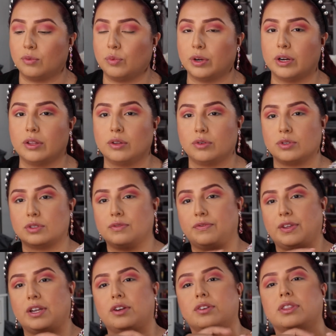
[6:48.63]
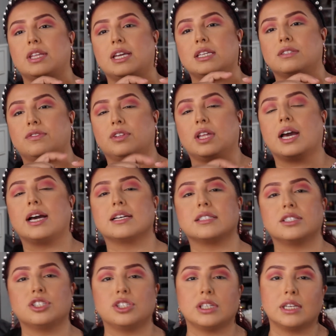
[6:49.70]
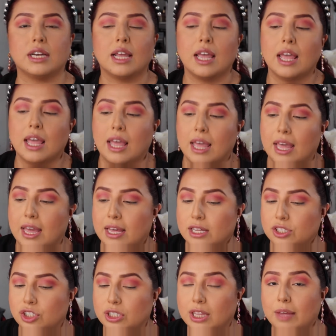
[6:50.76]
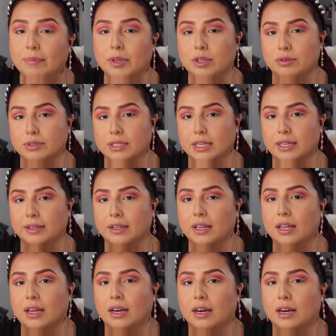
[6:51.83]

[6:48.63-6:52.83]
one of those finger things for the oxygen, and she let me use it.